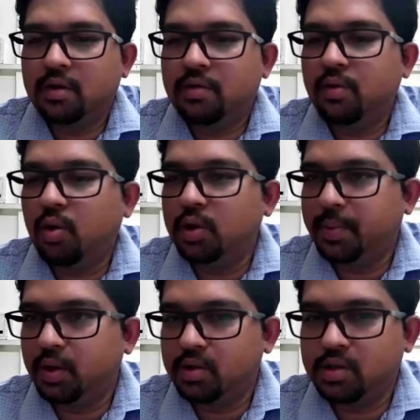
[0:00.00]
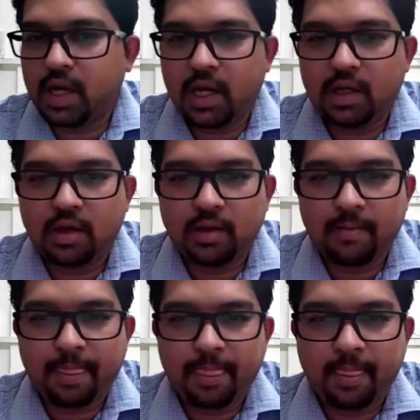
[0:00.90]
make it on the product
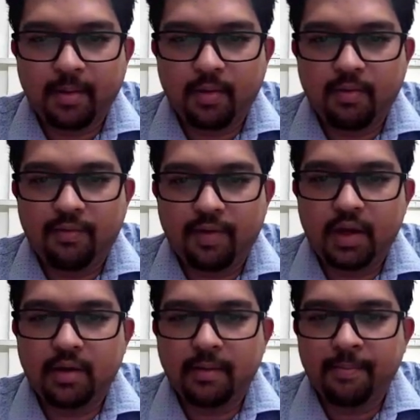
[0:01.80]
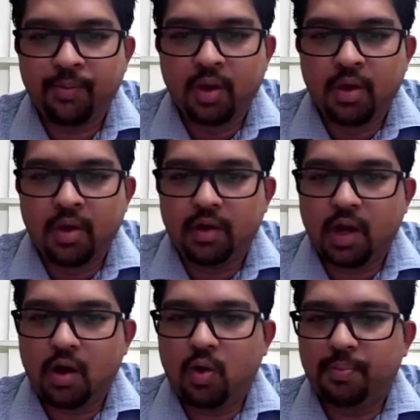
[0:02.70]
side. Fine.
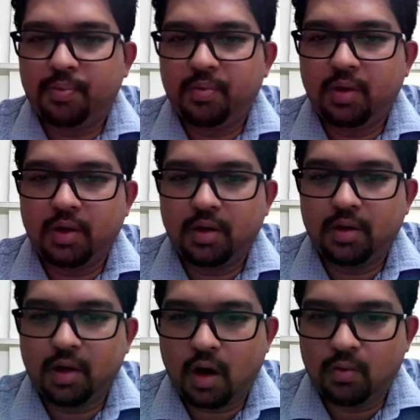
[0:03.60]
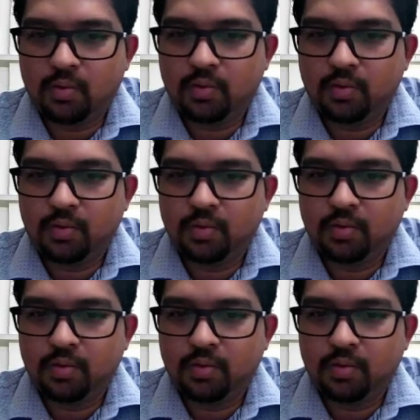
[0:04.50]
Now, now